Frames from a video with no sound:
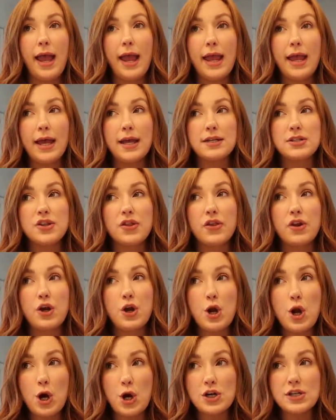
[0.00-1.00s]
And the
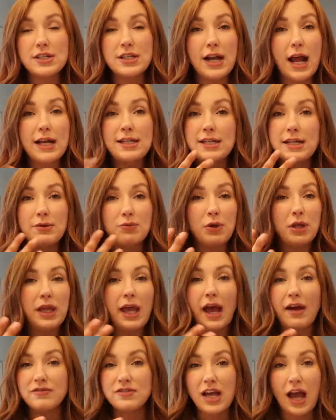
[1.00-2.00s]
nurse and I didn't really
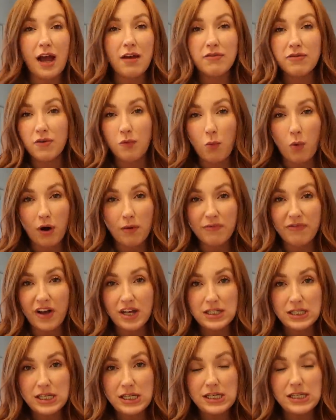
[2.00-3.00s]
have time for warm
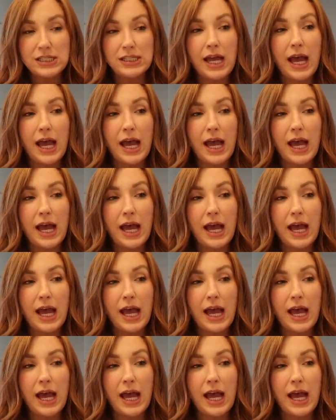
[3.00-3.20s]
fuzzies.